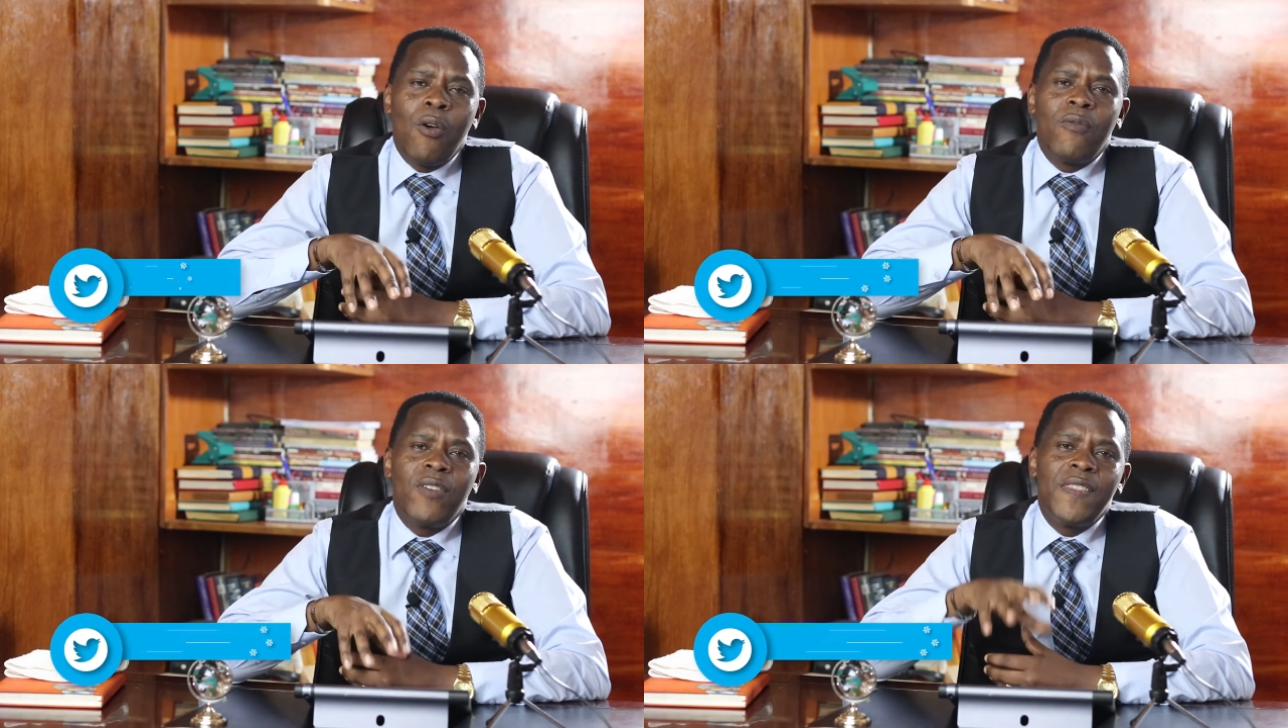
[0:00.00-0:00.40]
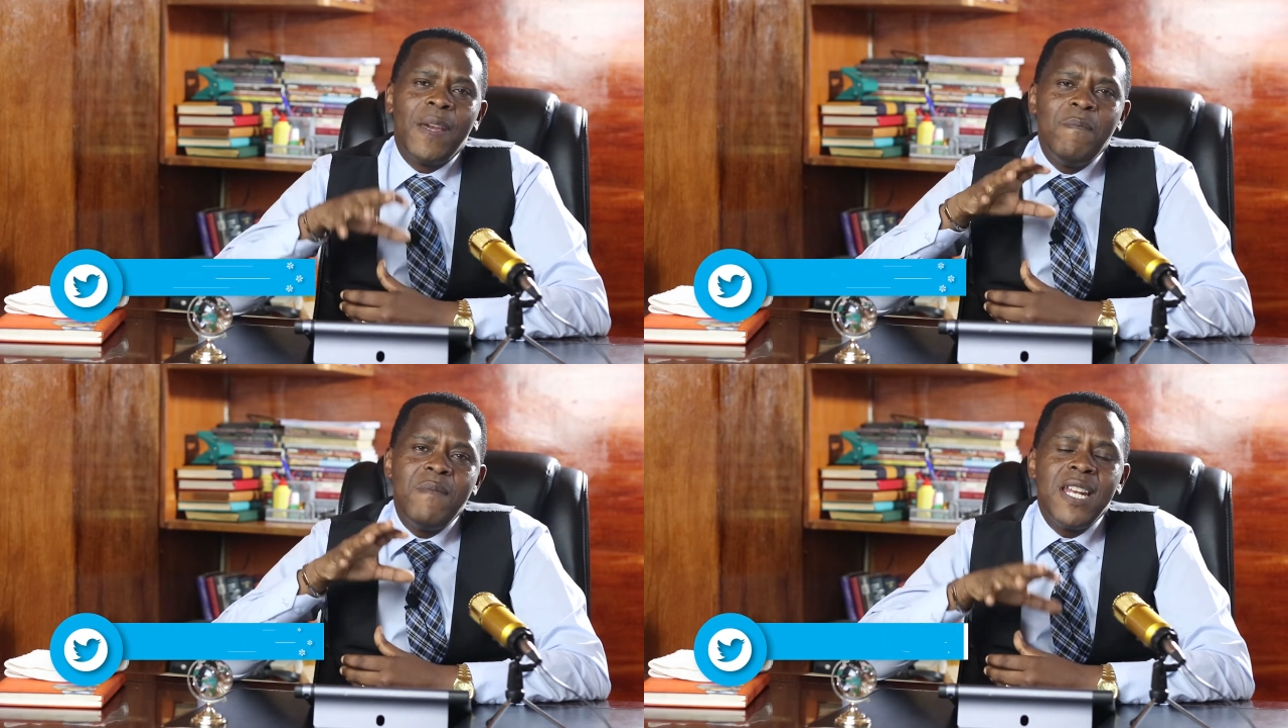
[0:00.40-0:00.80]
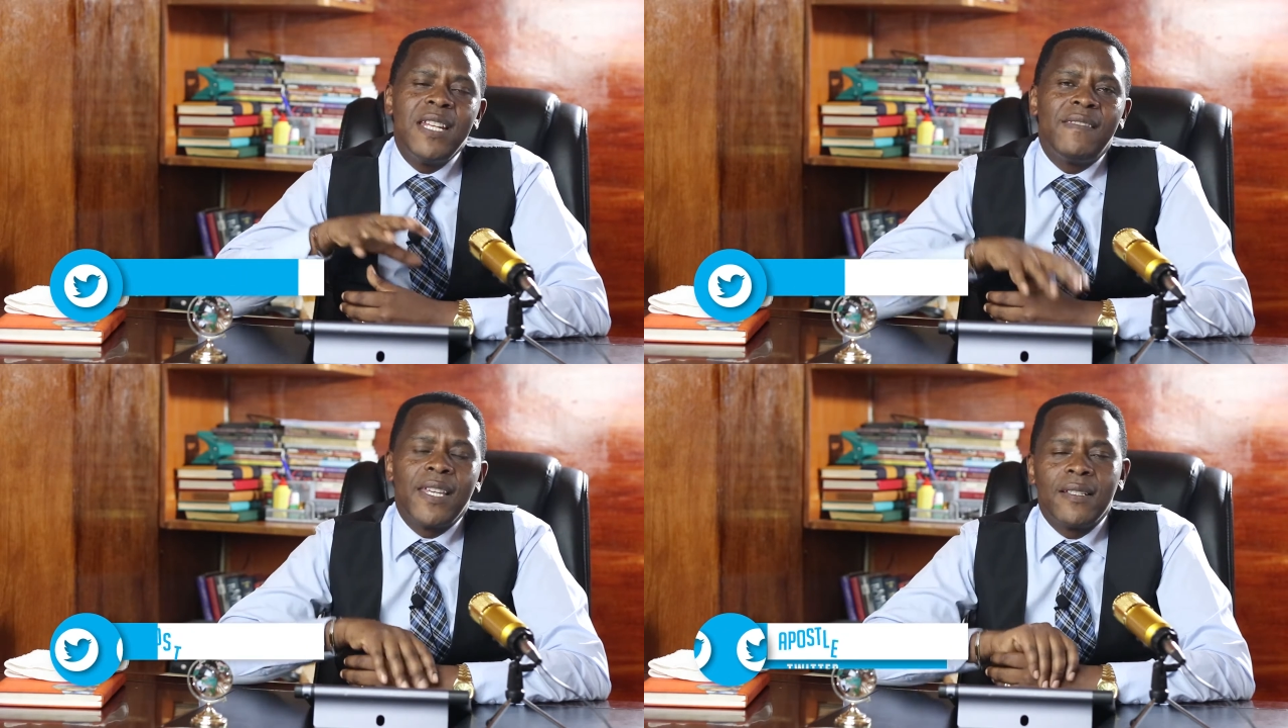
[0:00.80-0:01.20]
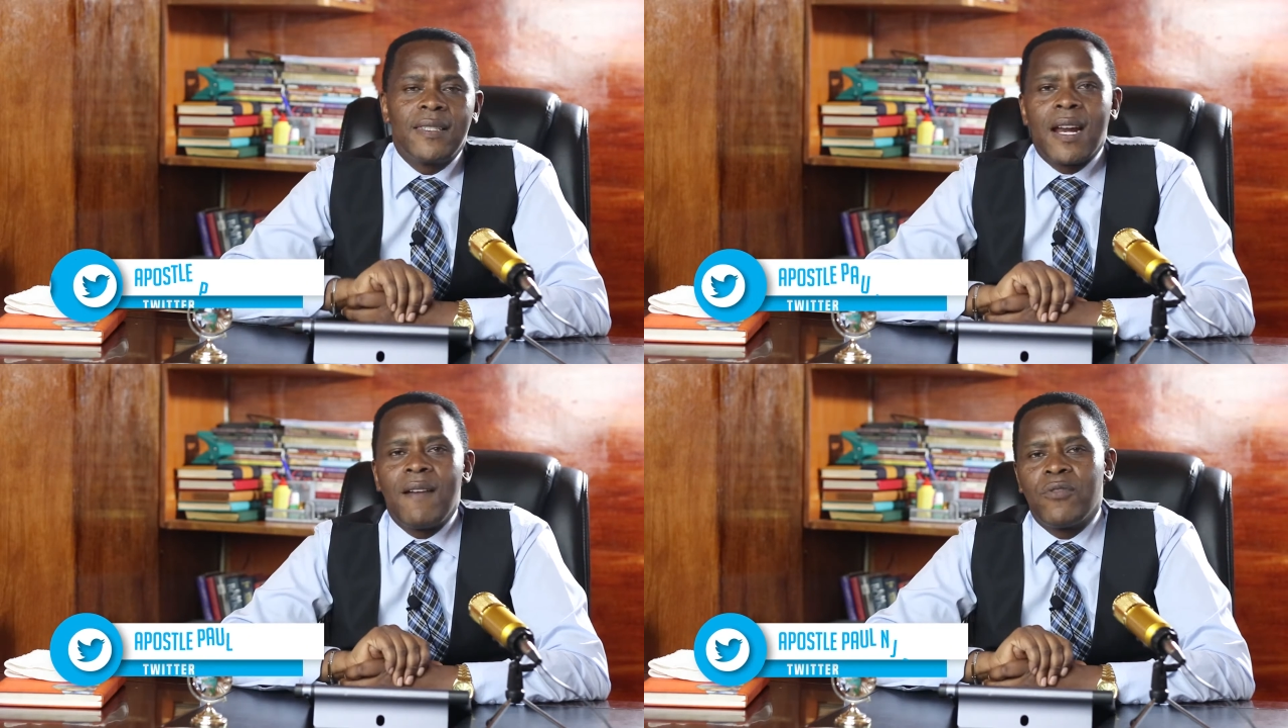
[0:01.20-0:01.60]
over the many
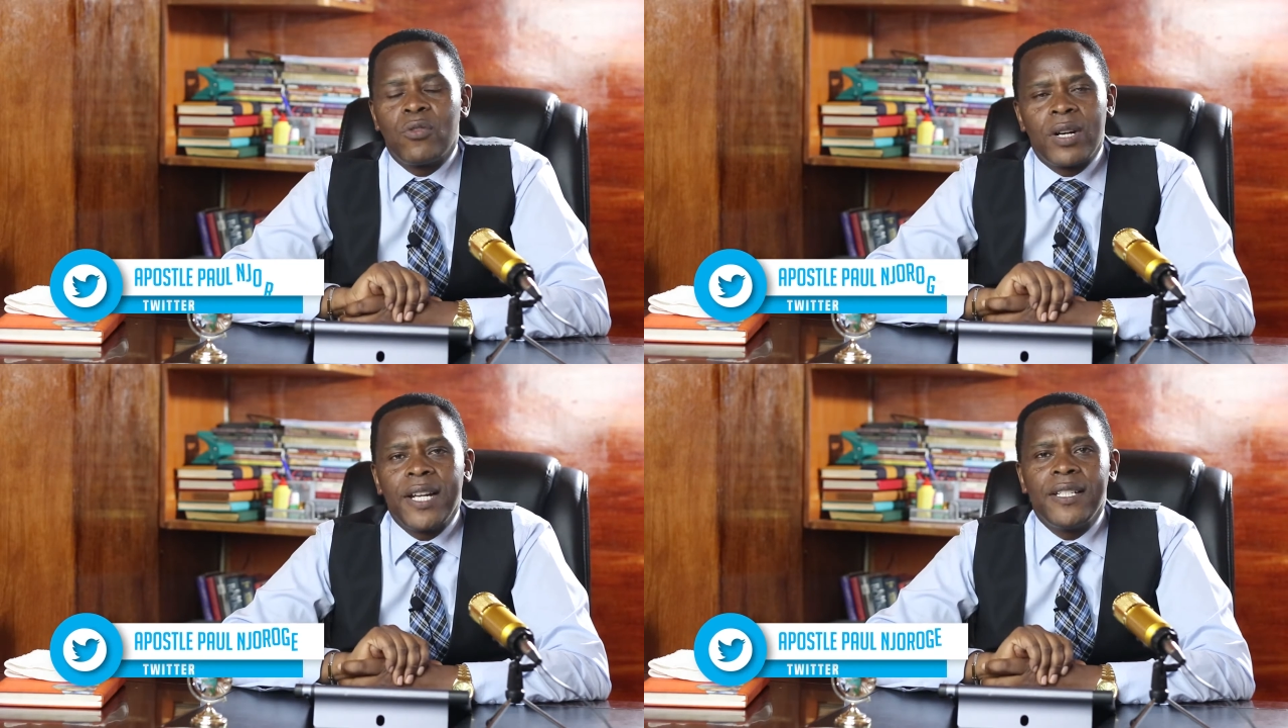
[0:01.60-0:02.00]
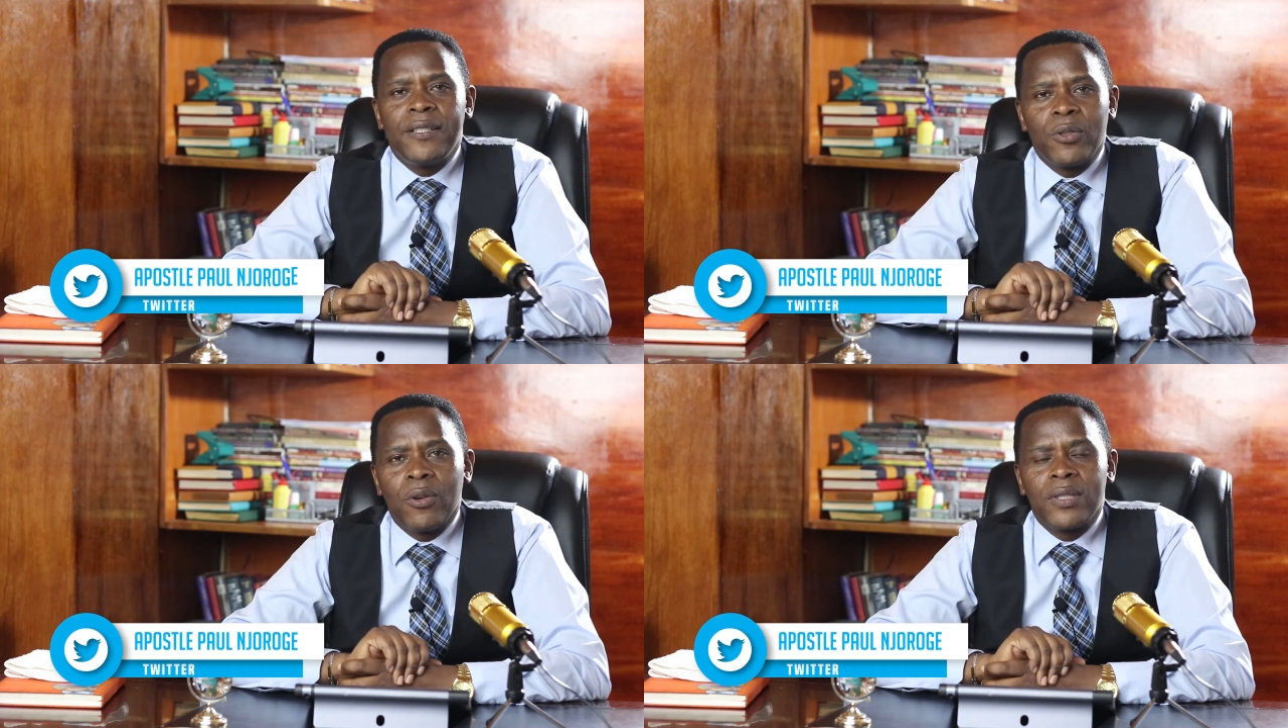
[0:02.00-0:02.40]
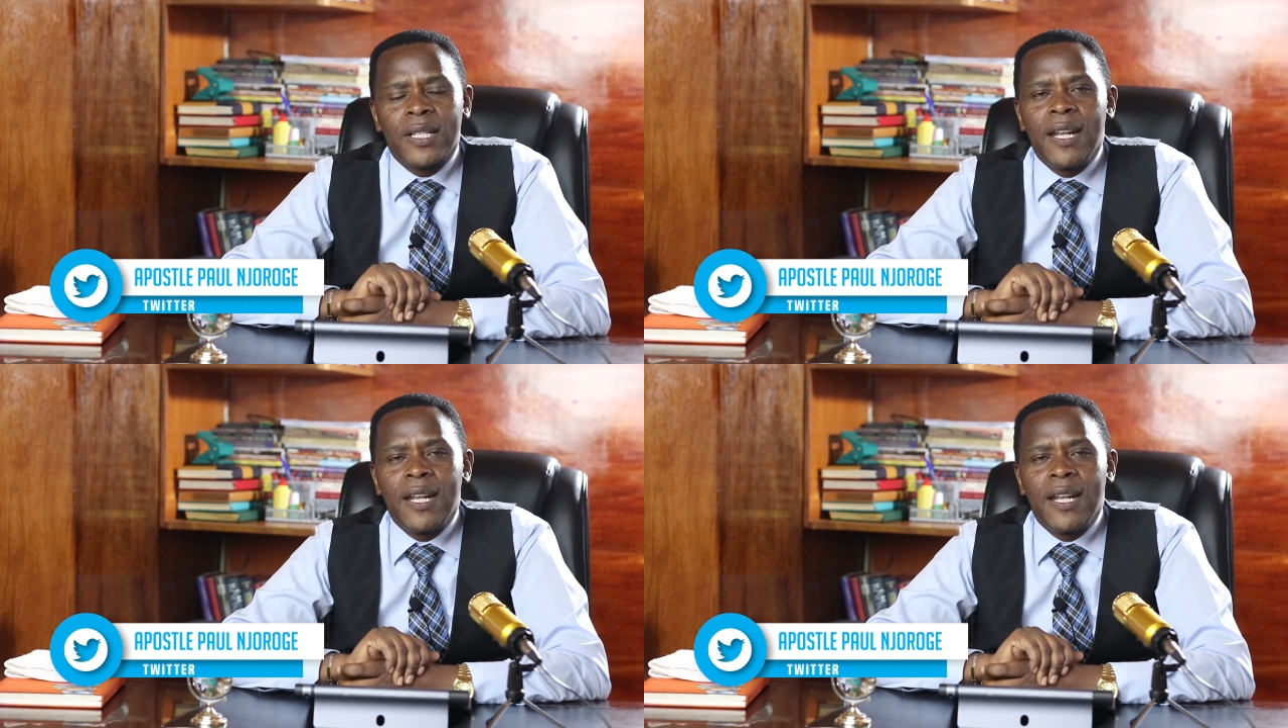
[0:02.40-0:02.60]
things that I've already taught,